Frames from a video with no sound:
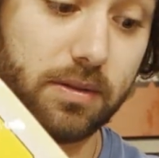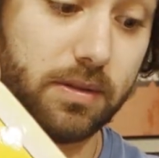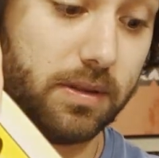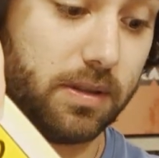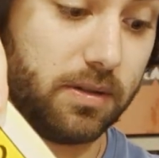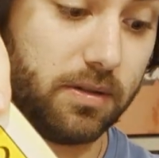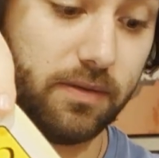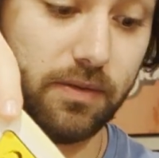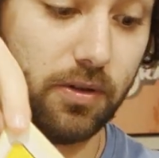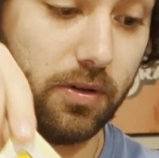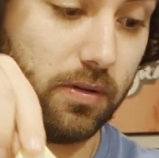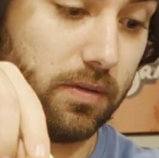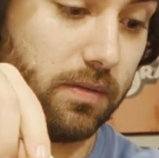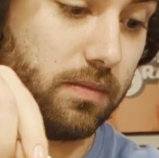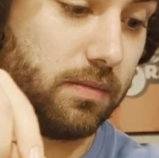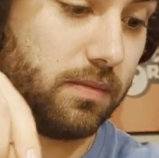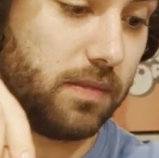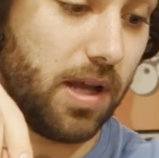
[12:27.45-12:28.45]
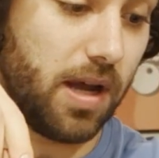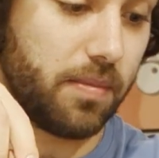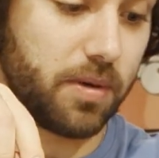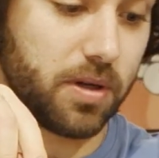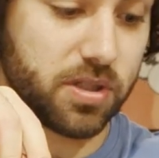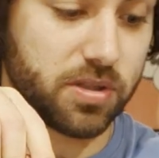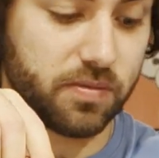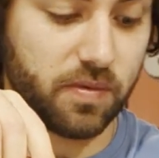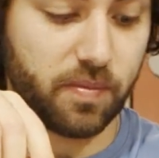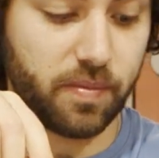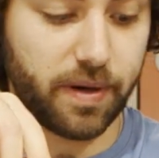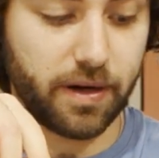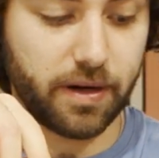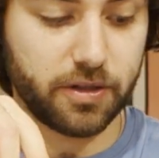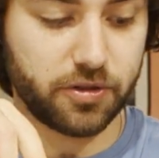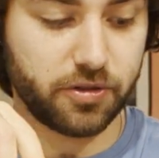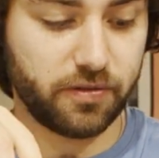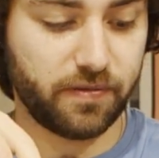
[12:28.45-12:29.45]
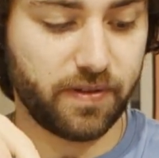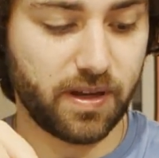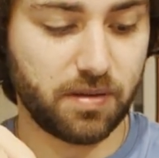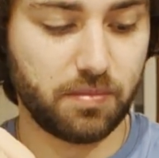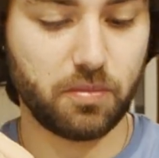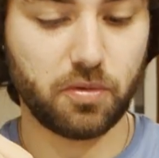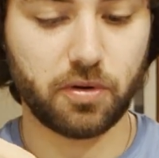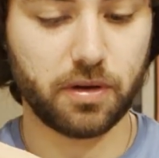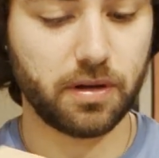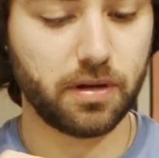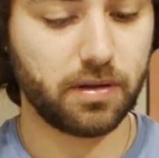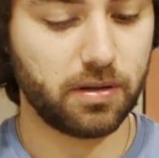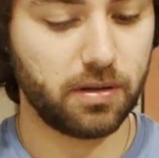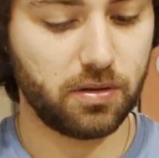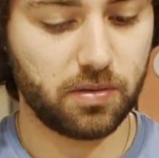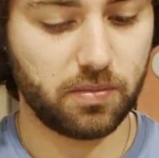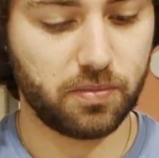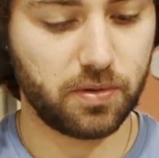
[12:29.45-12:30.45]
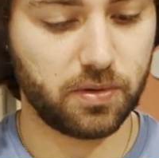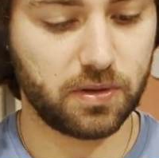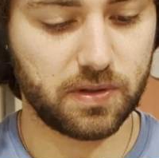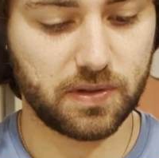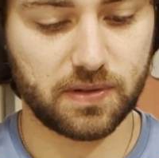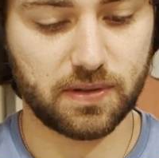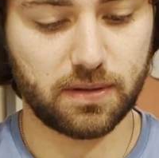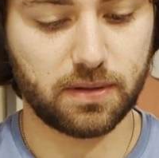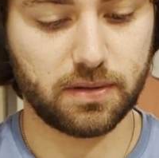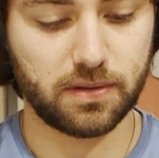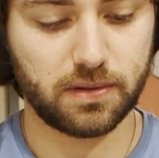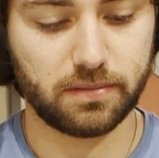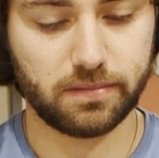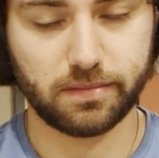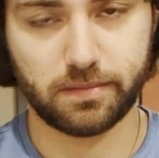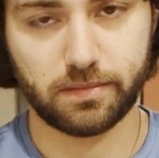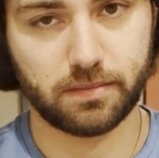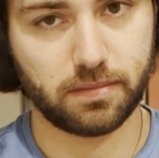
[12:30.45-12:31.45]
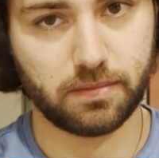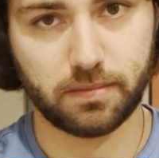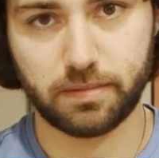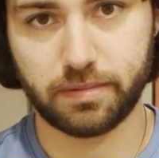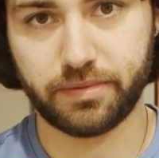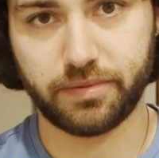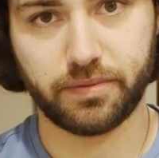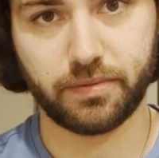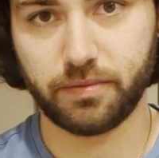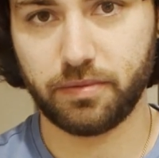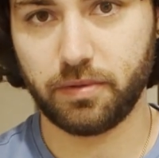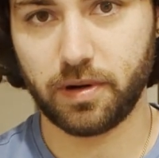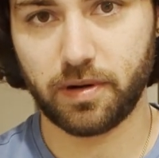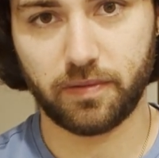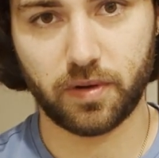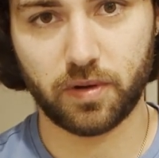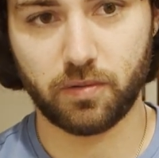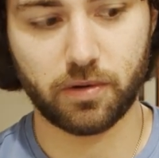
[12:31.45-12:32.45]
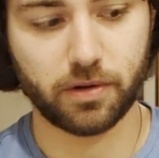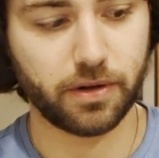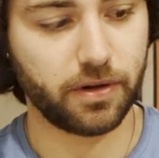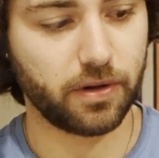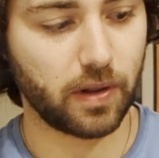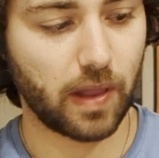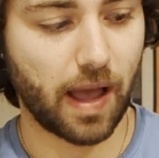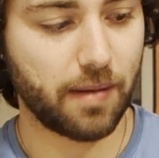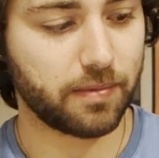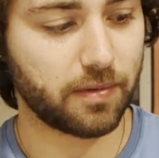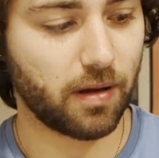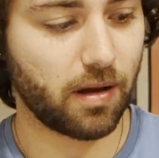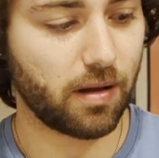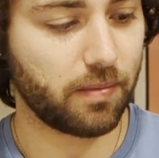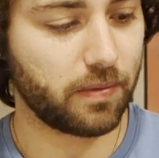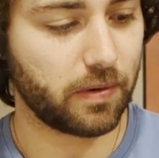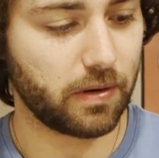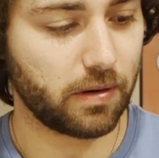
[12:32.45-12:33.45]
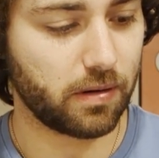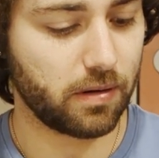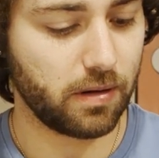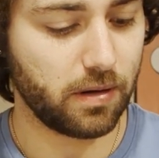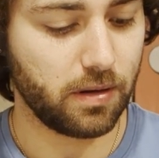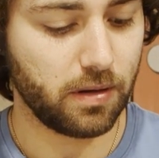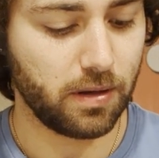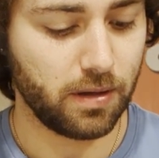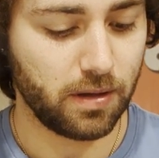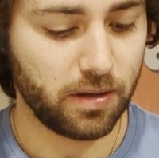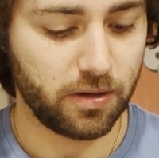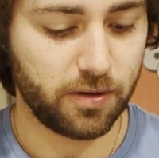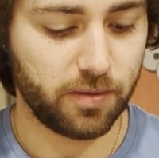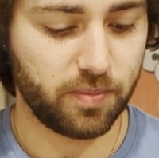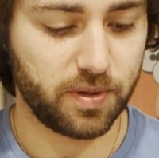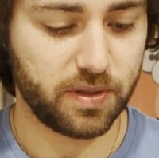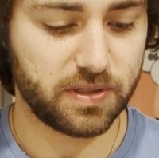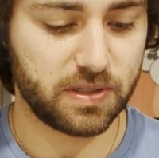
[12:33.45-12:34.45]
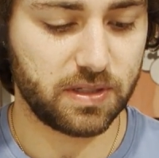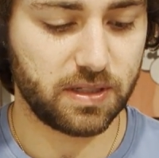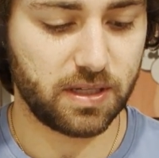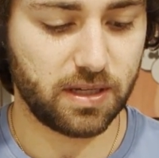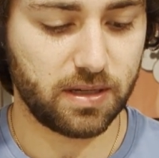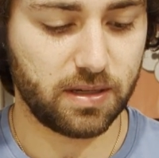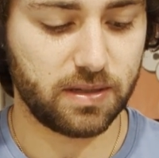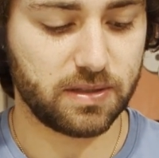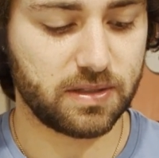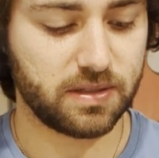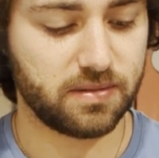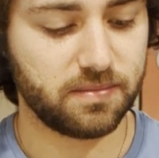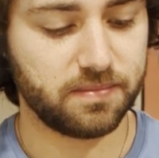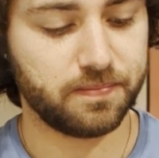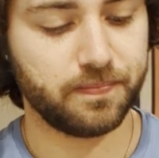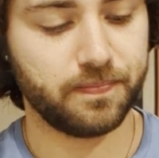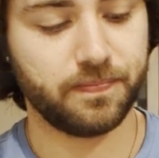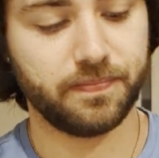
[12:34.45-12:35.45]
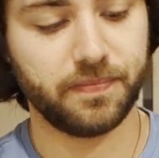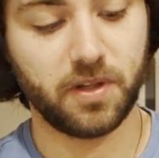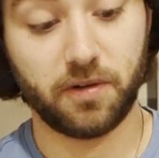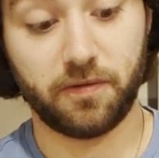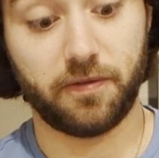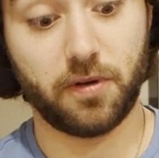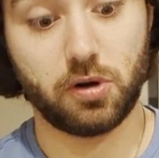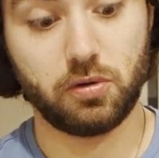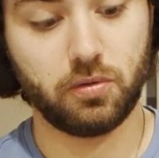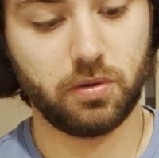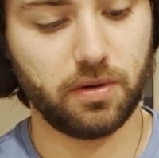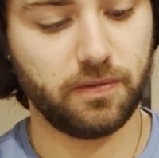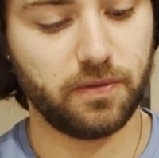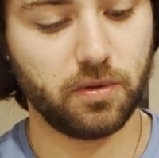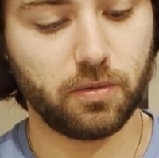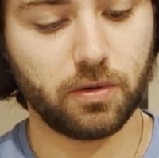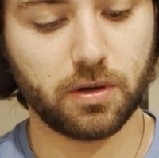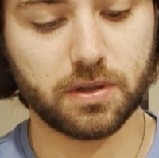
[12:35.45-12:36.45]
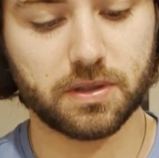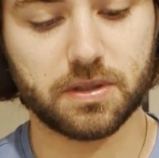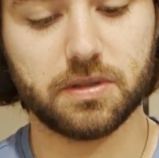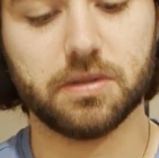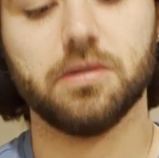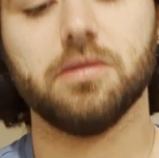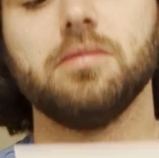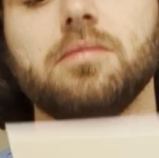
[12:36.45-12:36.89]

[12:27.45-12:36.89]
if you're that much of a Behringer fanboy, you can put this on whatever you want, your laptop, your PC case, your phone if you want to.